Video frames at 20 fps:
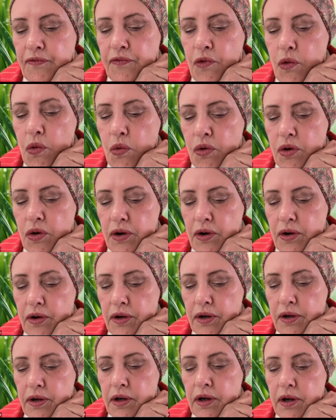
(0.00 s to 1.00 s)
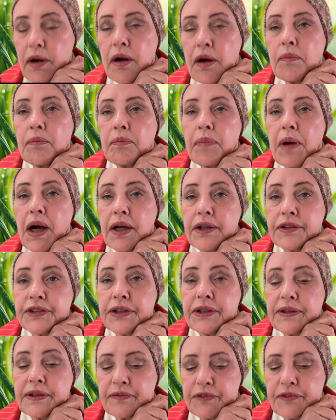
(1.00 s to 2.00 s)
for
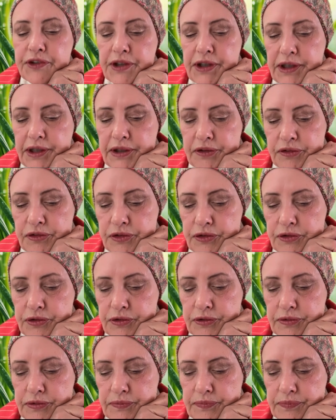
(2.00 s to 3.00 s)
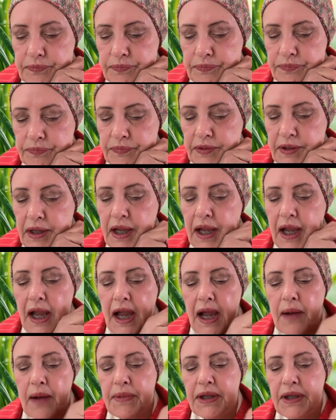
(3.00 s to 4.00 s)
positive change.
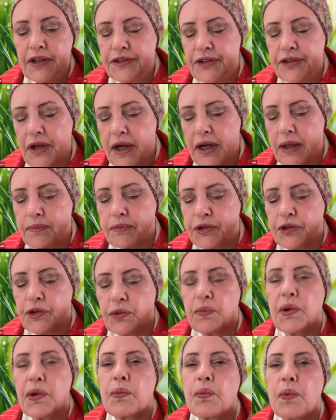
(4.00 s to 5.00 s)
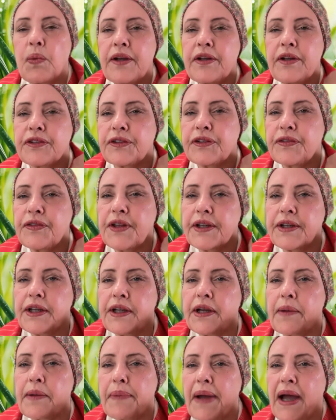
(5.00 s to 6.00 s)
How many times do we waste
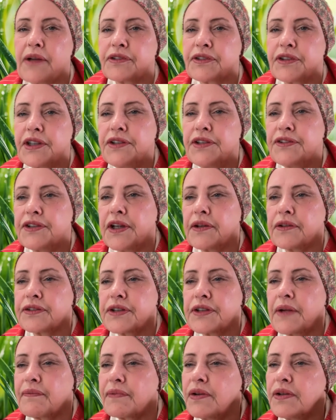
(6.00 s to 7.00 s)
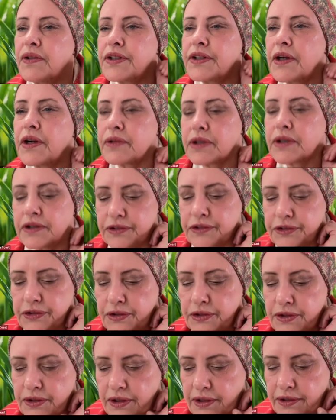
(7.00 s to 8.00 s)
thinking about details that really don't
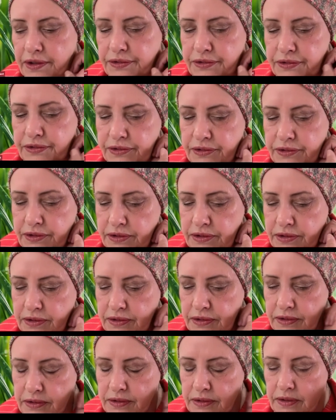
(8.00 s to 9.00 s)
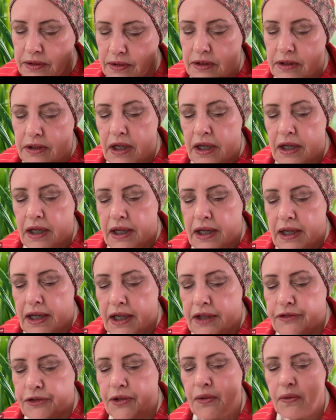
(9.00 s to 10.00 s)
concern us?
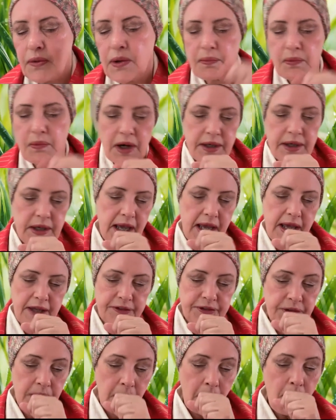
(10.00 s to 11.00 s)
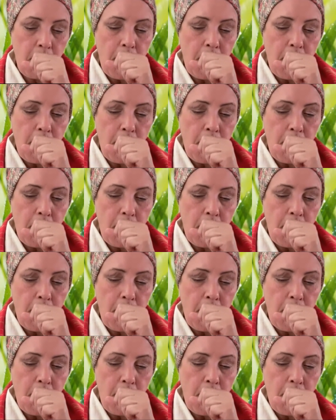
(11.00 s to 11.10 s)
And so I want to ask